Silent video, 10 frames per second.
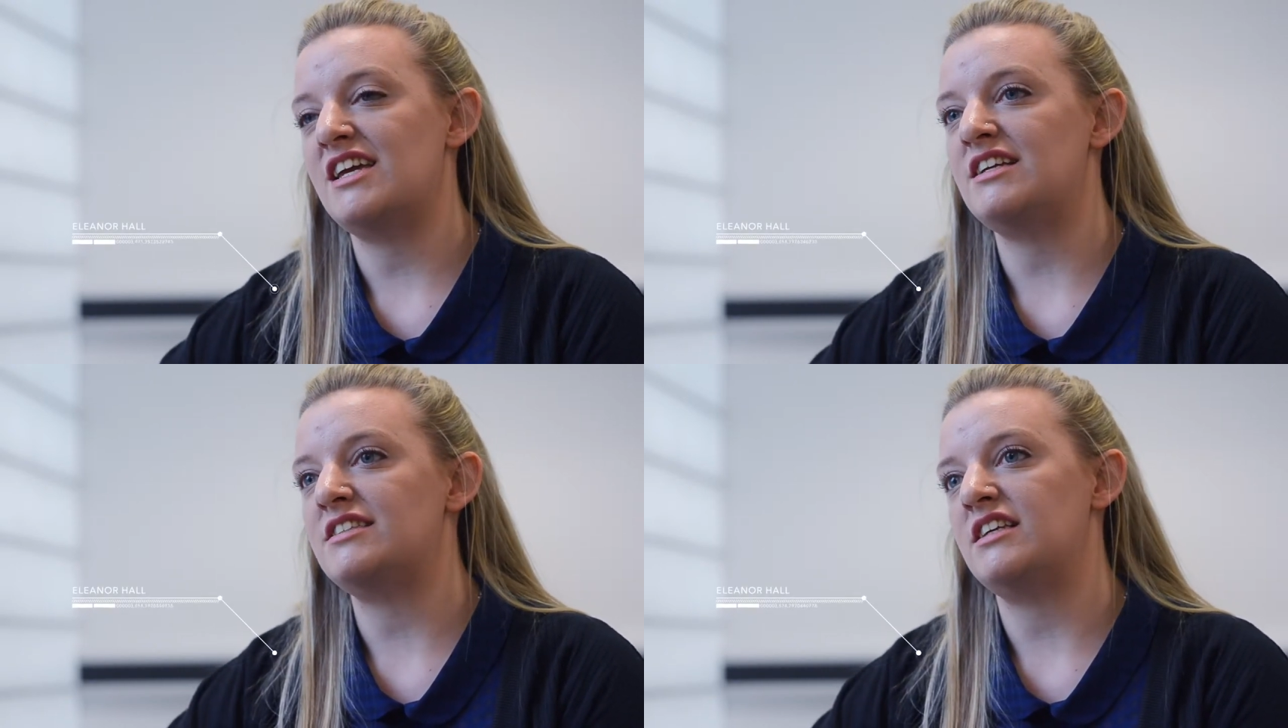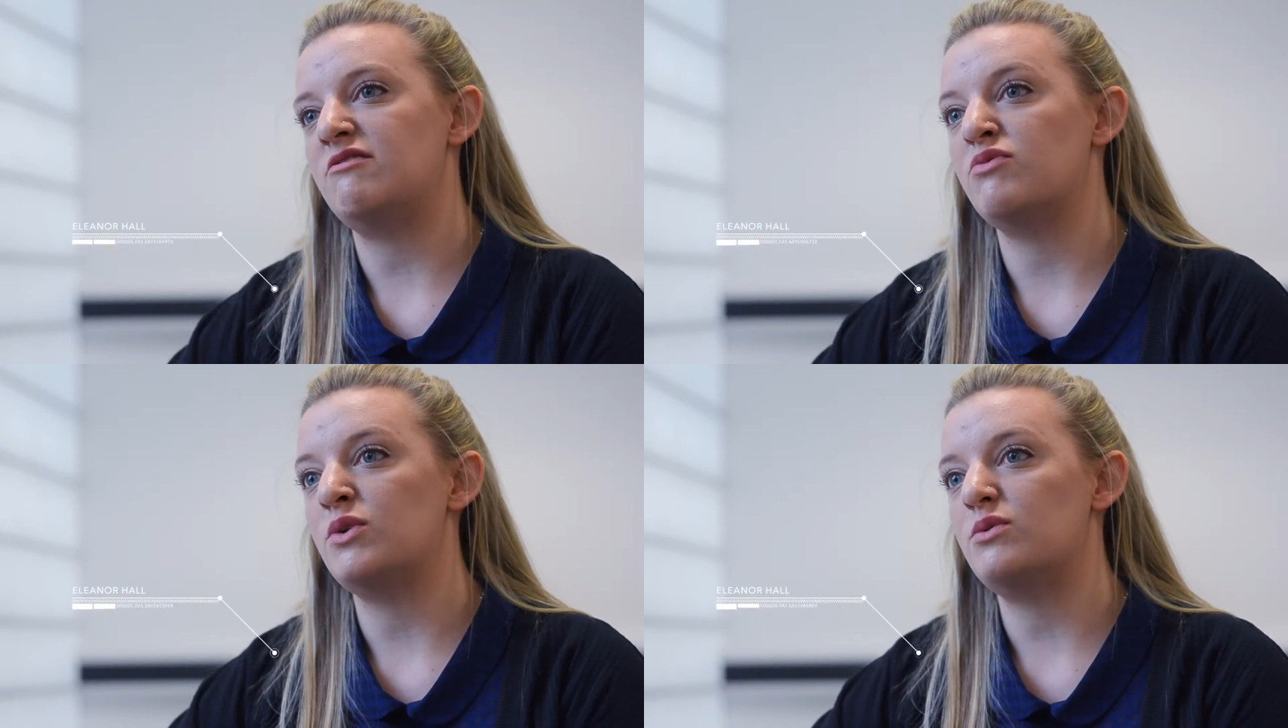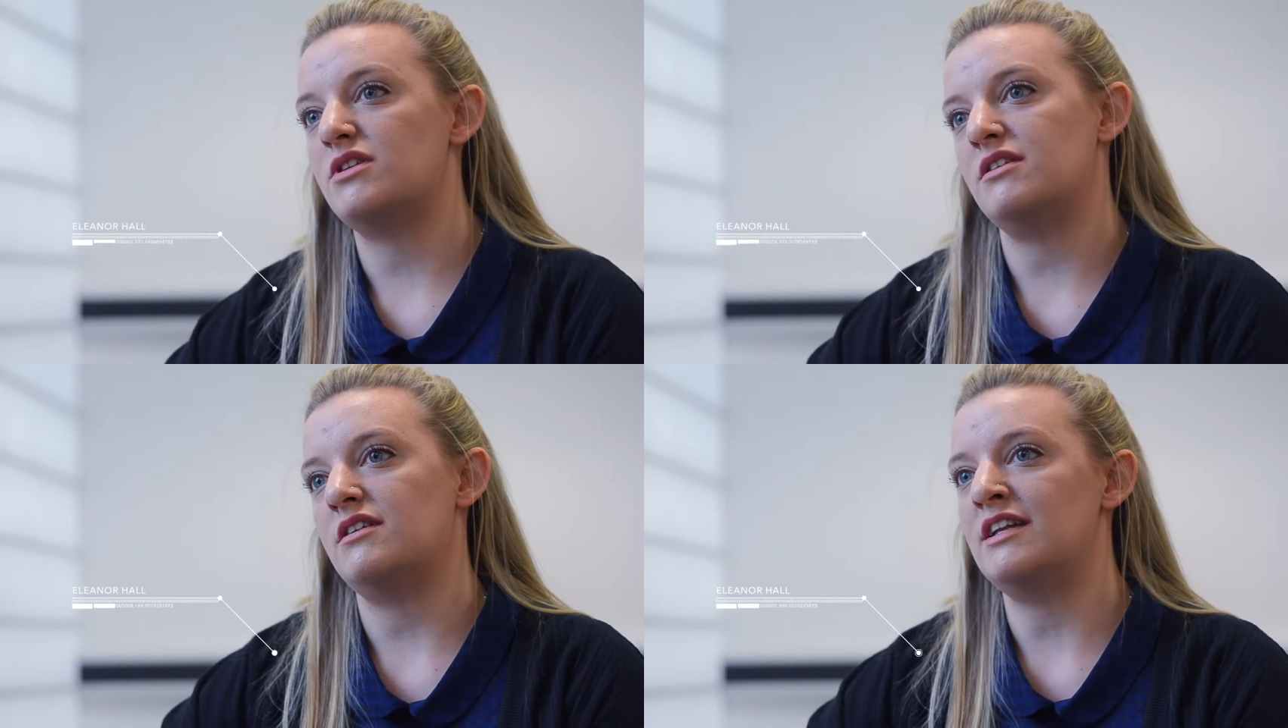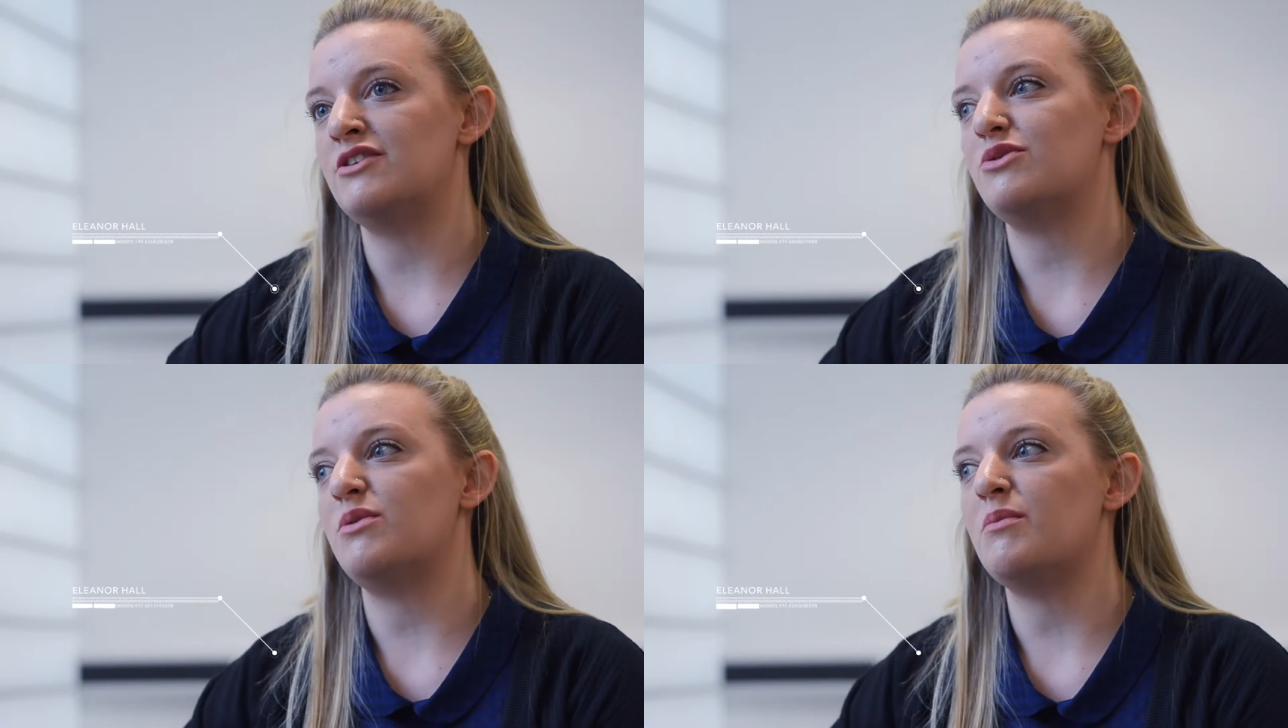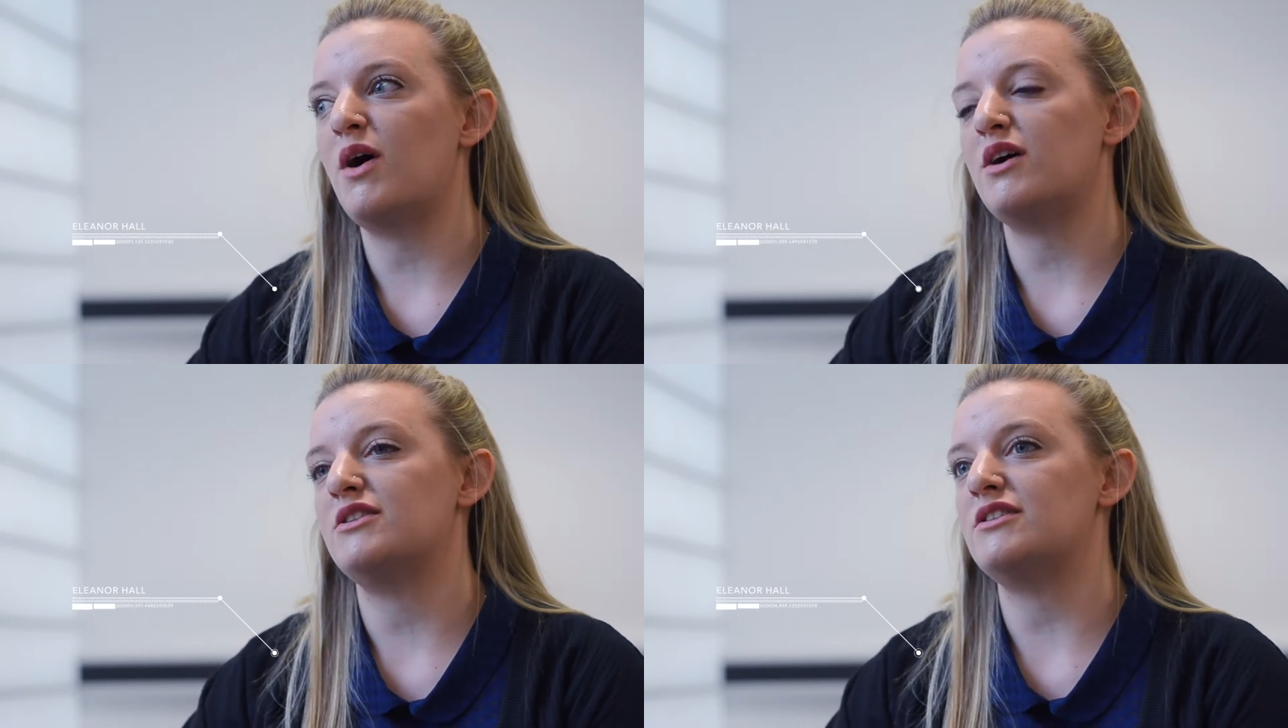easy route into a
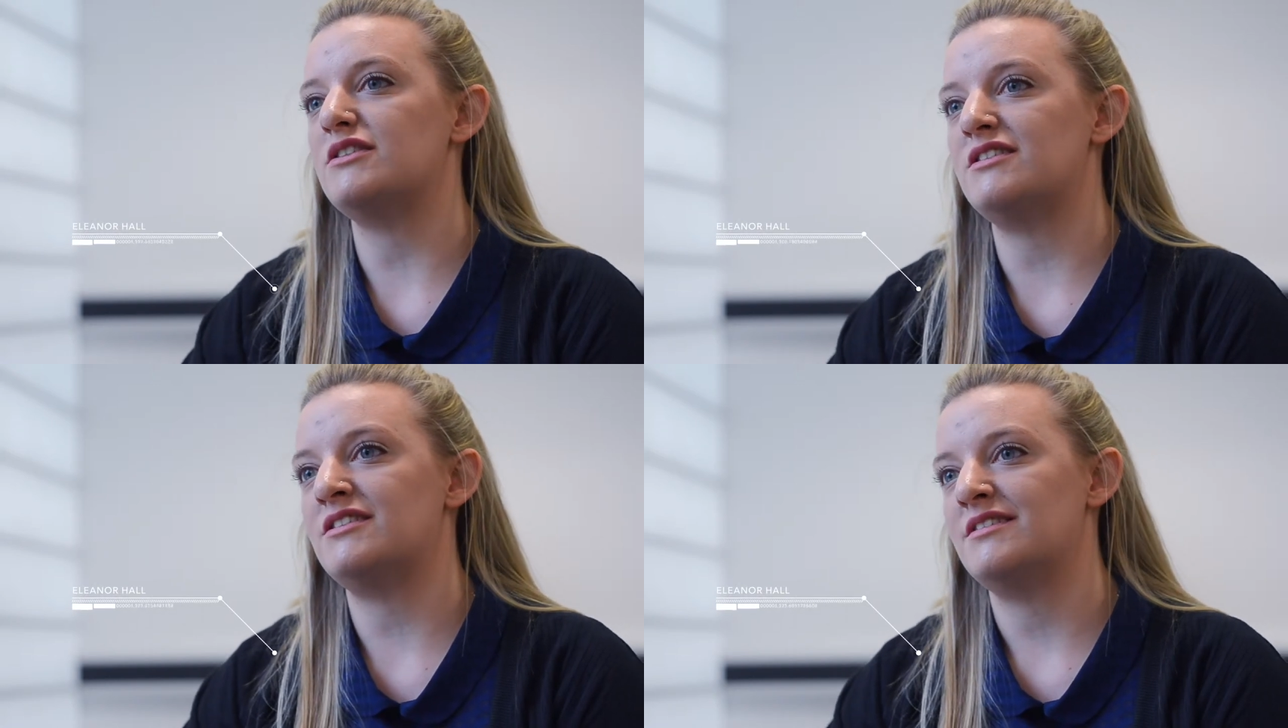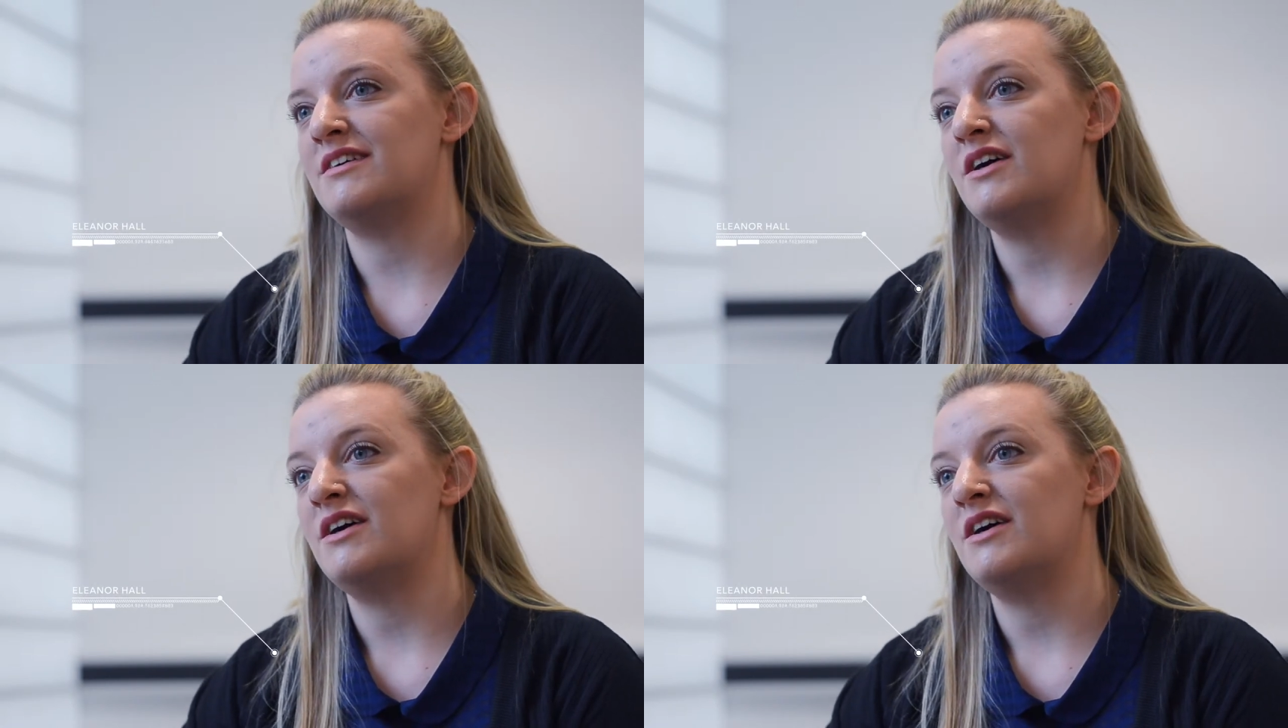master's